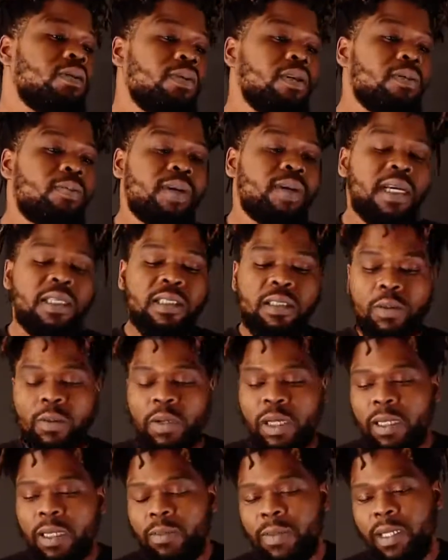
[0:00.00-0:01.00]
we passed
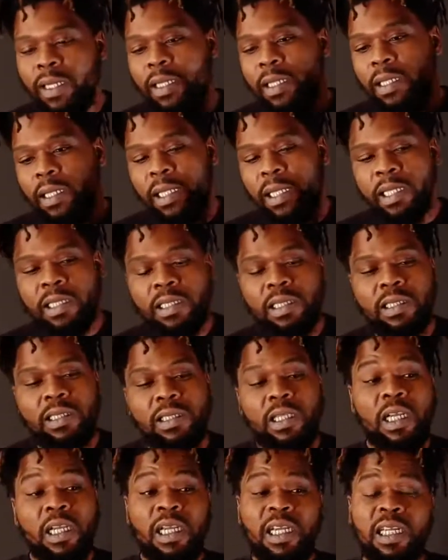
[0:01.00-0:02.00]
away, man,
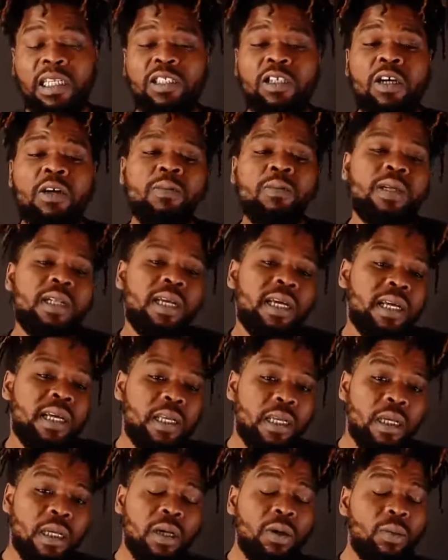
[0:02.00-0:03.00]
it showed me that
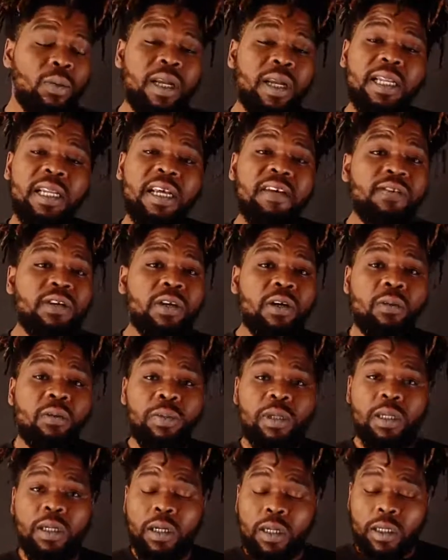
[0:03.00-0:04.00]
we ain't never gonna
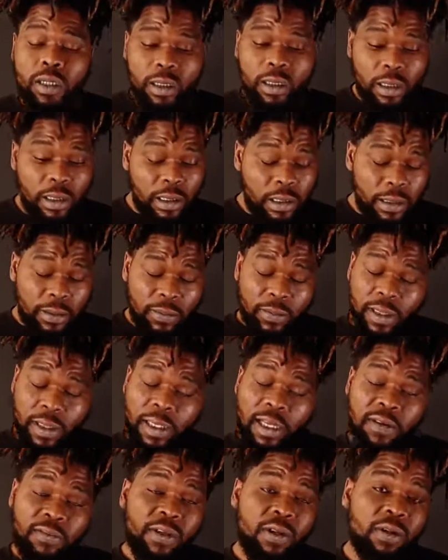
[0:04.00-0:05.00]
be heard. We
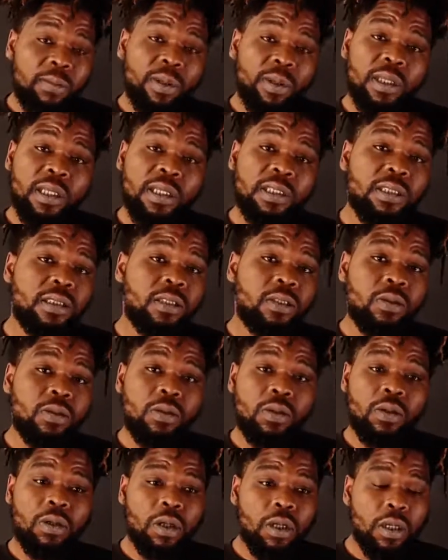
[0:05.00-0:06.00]
ain't never gonna be listened
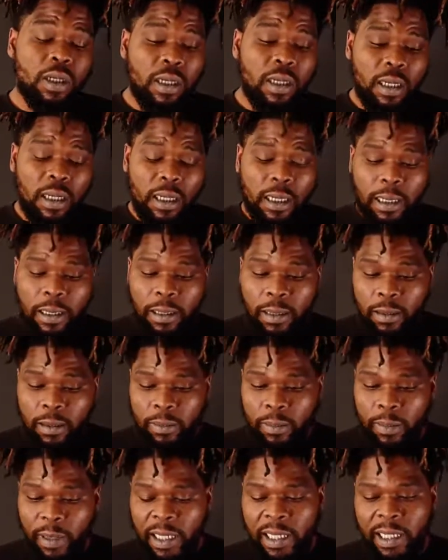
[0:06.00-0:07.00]
to.
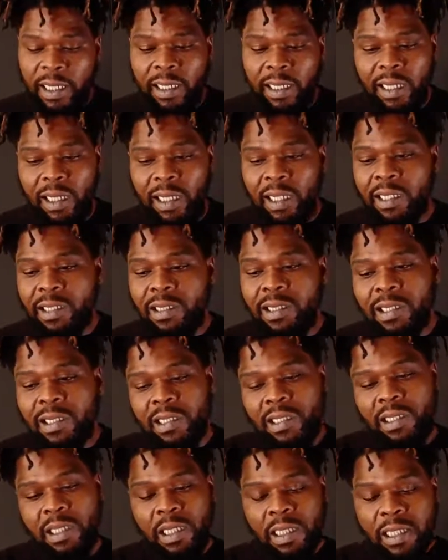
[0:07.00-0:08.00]
And
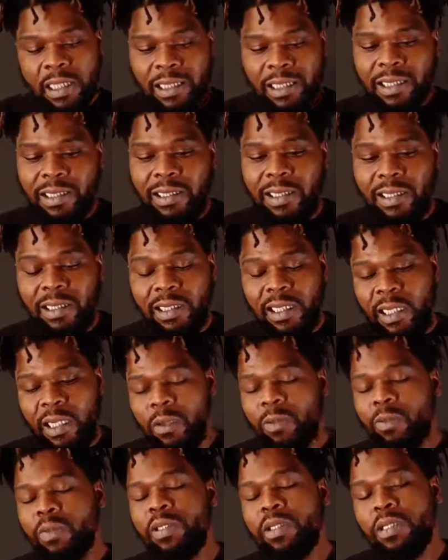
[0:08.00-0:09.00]
just the sense of
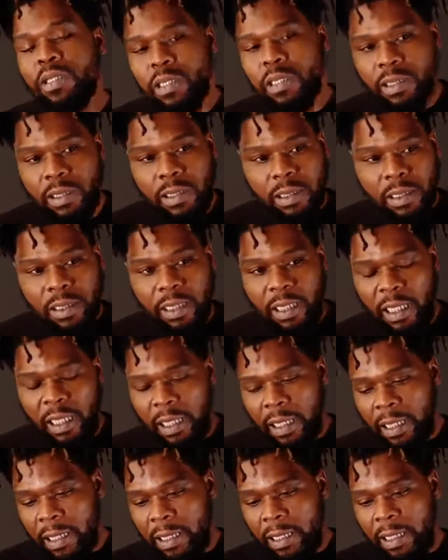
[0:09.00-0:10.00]
helplessness,
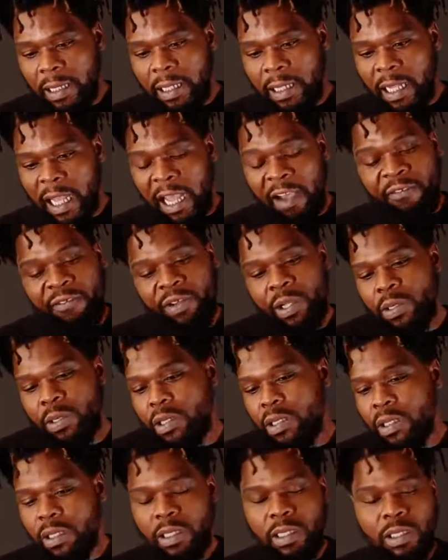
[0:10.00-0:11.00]
I
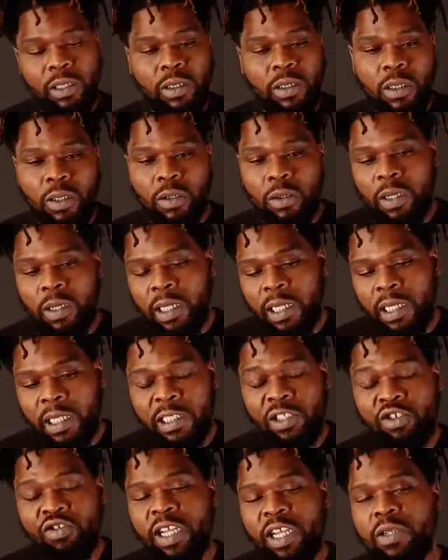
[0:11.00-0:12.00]
felt it, you know,
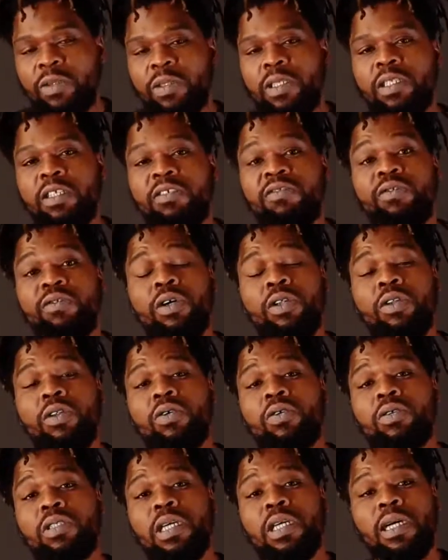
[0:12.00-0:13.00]
I drowned in it for a
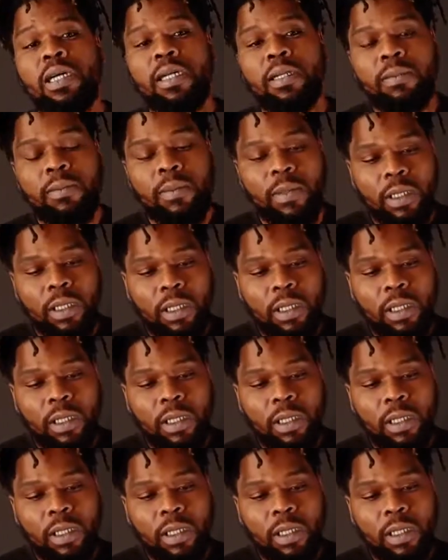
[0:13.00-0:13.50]
long time,